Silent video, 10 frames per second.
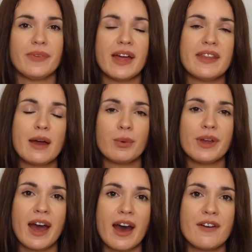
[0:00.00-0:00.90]
And then we
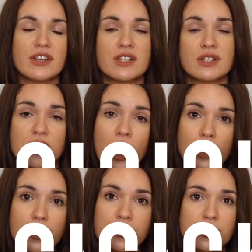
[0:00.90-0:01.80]
have
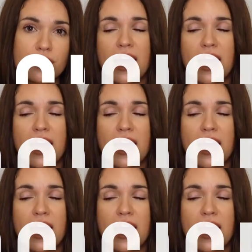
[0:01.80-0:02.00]
socks,